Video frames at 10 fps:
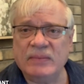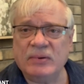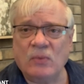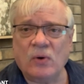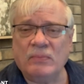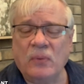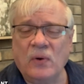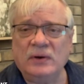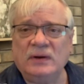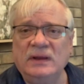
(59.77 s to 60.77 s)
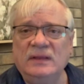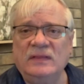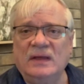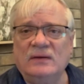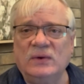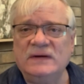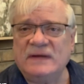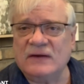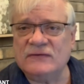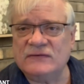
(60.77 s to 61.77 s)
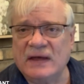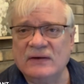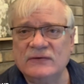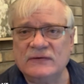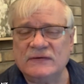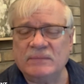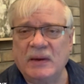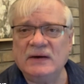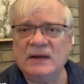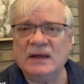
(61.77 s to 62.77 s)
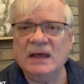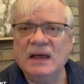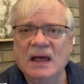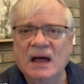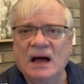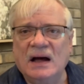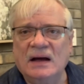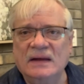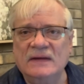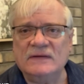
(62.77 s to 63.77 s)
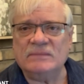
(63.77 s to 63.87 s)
But more importantly, the retail sales and spending is